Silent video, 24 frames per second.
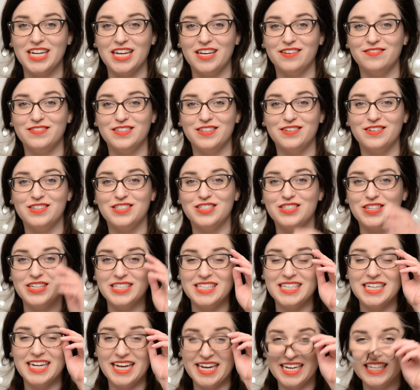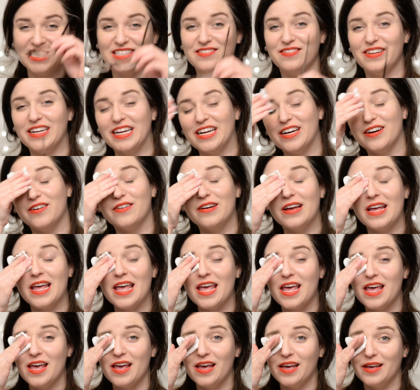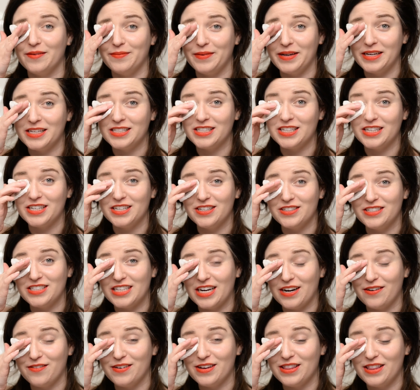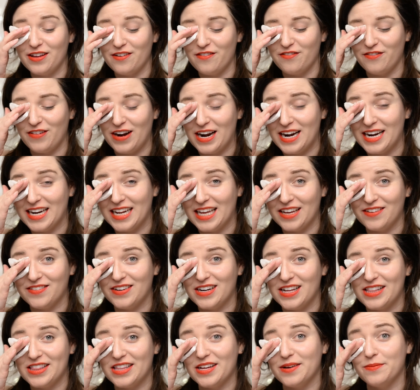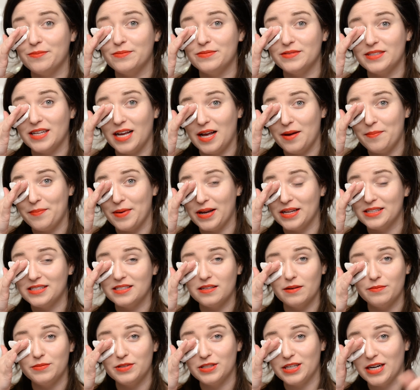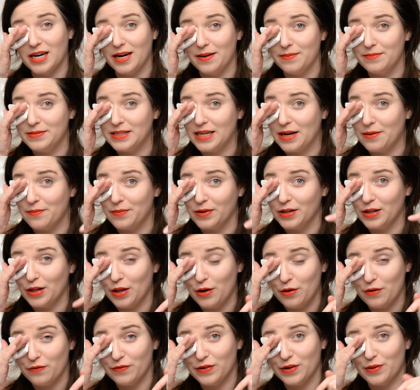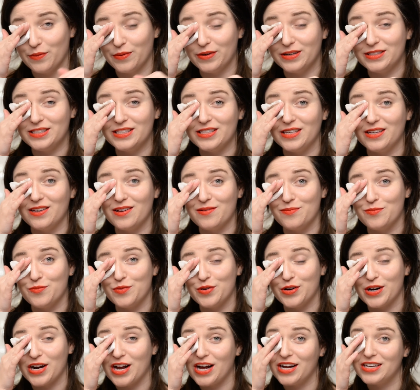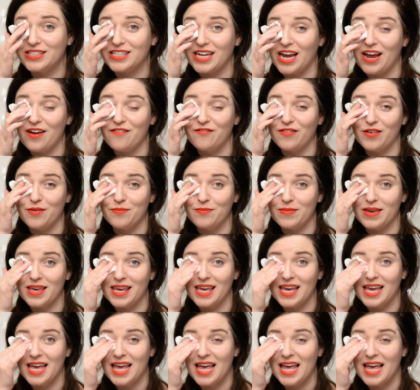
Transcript: If you enjoyed today's video, Make sure you share it with a friend, give it a thumbs up, and subscribe down below if you want to see more content from me.